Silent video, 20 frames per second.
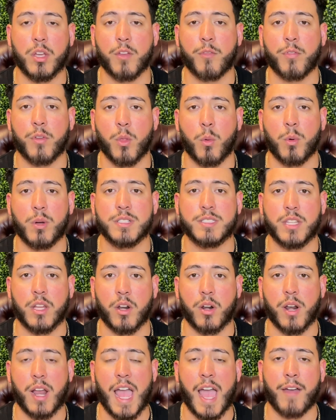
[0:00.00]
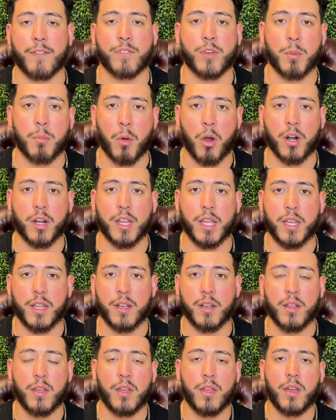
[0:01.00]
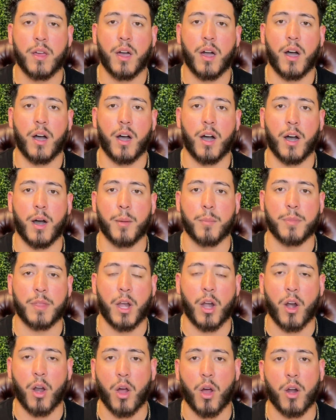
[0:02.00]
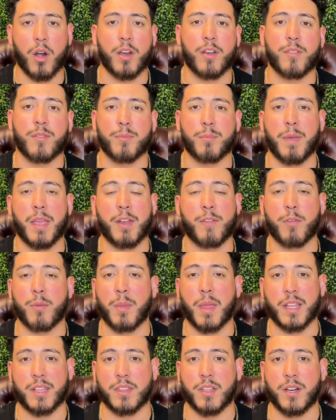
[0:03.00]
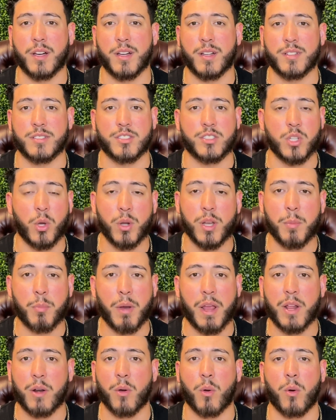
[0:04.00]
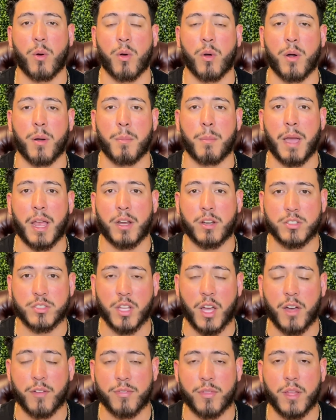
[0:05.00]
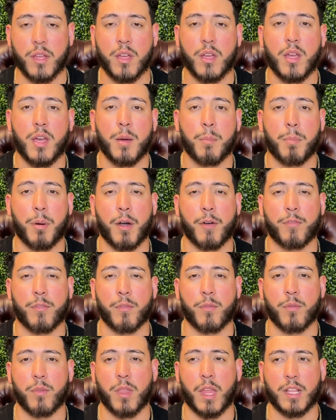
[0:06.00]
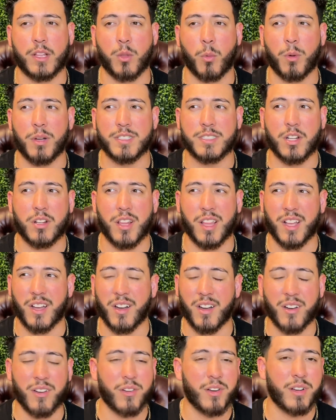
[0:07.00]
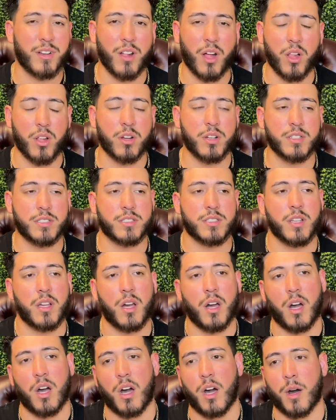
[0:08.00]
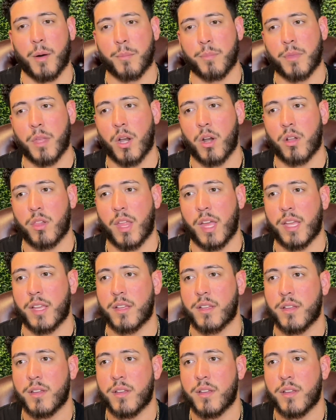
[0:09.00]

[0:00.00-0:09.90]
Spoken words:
for the ones that are aftermarket, that aren't made from like the Sony brand or Microsoft, but like the ones that are like $100, that are like